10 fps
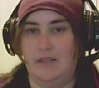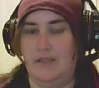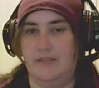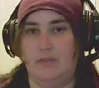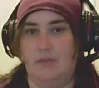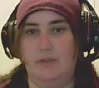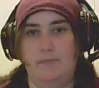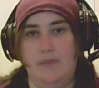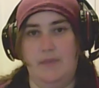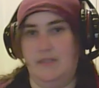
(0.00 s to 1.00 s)
like one of
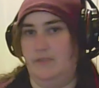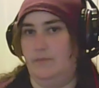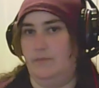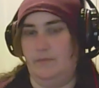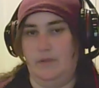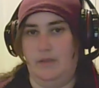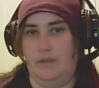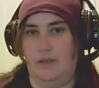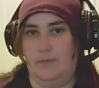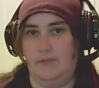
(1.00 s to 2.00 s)
the biggest
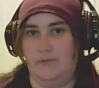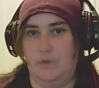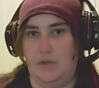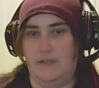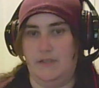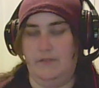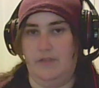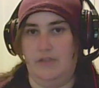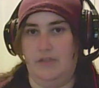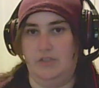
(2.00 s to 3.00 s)
devotees of
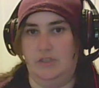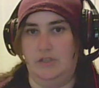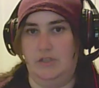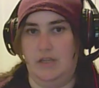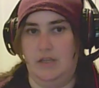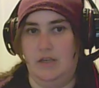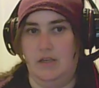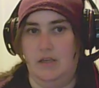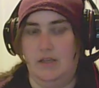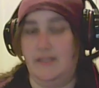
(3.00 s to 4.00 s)
Kenshin, like,
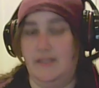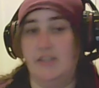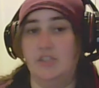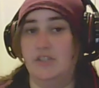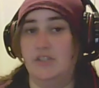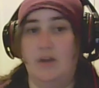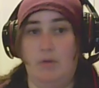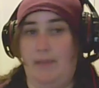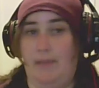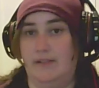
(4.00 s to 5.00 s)
because Kenshin does not
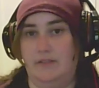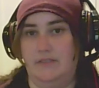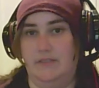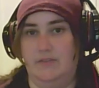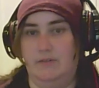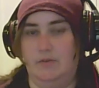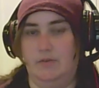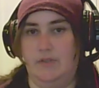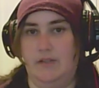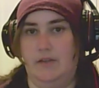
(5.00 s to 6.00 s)
want to pass on his
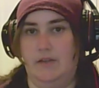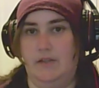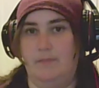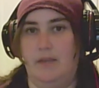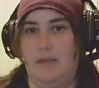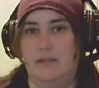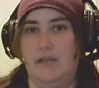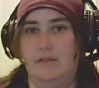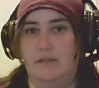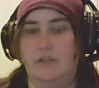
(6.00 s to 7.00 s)
sword style, but
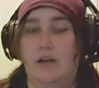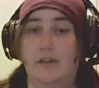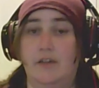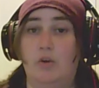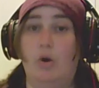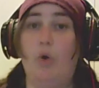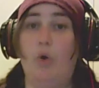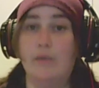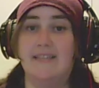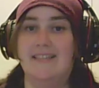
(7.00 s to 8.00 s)
Yahiko will
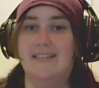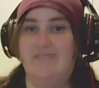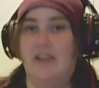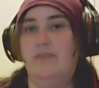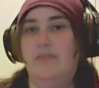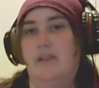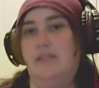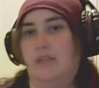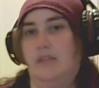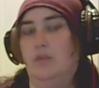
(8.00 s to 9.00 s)
always and very, very
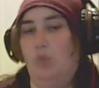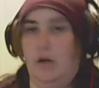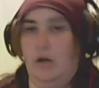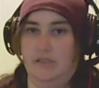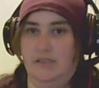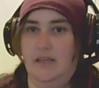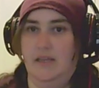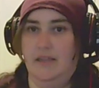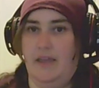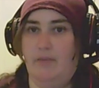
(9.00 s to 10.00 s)
intently watch
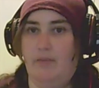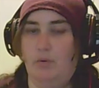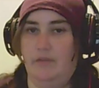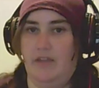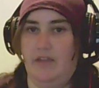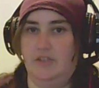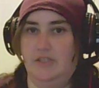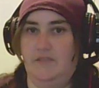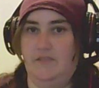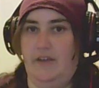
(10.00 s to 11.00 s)
every one of
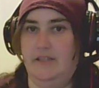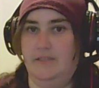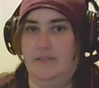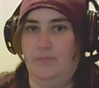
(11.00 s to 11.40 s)
Kenshin's fights.